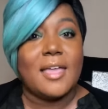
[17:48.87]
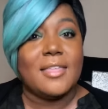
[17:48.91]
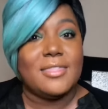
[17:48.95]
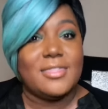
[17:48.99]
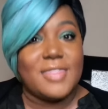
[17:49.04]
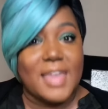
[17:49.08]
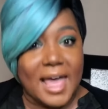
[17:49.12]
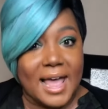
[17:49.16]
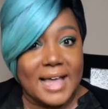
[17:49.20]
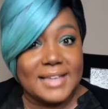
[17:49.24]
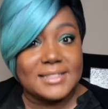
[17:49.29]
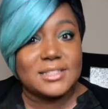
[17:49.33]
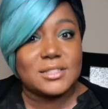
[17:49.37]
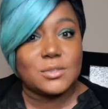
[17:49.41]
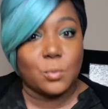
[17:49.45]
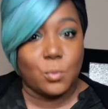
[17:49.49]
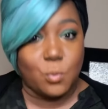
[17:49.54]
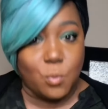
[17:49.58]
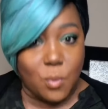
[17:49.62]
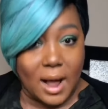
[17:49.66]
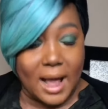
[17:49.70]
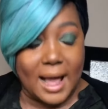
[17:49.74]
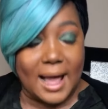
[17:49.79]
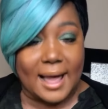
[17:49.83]
that's
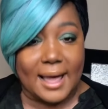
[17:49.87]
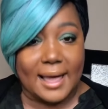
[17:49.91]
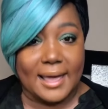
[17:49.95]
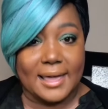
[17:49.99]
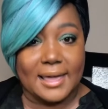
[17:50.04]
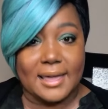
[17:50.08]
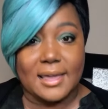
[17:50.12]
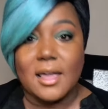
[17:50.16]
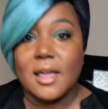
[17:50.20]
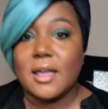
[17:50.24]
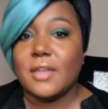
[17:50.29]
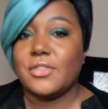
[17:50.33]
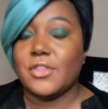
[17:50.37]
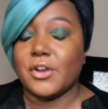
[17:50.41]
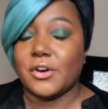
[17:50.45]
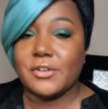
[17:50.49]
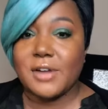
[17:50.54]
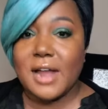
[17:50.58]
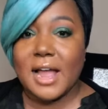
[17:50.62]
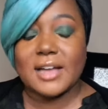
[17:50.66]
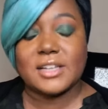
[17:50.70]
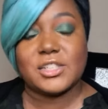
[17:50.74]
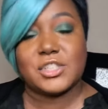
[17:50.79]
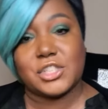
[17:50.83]
why they're
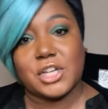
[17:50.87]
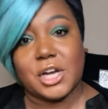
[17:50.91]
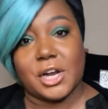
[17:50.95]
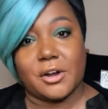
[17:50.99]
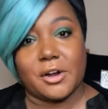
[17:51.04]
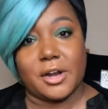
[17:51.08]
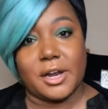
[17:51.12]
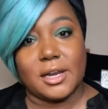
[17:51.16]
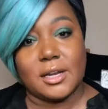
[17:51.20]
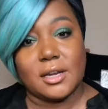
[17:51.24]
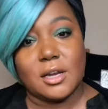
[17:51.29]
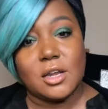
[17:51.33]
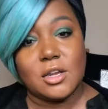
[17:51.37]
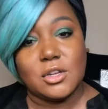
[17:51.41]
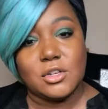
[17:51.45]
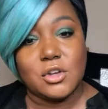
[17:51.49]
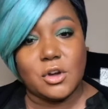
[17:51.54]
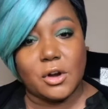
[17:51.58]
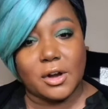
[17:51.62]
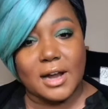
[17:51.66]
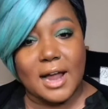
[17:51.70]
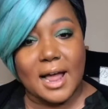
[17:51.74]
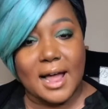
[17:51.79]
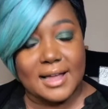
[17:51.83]
not sharing
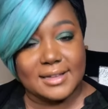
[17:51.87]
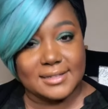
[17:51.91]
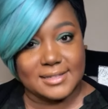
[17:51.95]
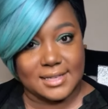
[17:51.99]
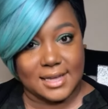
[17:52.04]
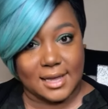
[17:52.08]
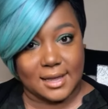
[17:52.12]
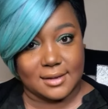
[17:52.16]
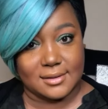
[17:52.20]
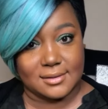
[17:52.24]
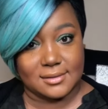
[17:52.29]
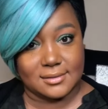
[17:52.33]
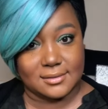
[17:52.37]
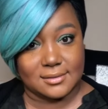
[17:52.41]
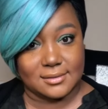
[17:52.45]
your content.